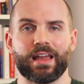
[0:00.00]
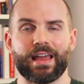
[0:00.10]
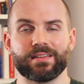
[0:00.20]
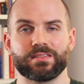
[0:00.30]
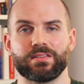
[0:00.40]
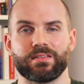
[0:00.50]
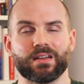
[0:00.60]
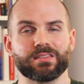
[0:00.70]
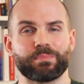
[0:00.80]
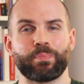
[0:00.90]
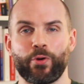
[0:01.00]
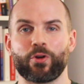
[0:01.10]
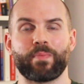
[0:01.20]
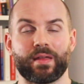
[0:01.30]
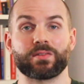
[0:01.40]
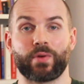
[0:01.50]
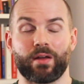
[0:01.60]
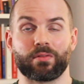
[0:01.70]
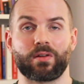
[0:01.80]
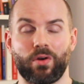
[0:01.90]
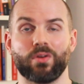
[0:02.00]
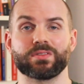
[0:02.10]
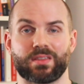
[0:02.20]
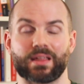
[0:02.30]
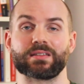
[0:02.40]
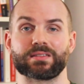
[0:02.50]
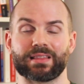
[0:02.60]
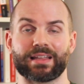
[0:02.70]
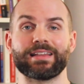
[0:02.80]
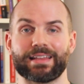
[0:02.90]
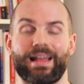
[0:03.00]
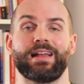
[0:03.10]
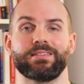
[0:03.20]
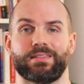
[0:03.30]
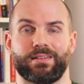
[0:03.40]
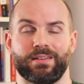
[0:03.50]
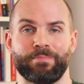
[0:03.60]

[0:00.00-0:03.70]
is does poor mental health cause things like cancer?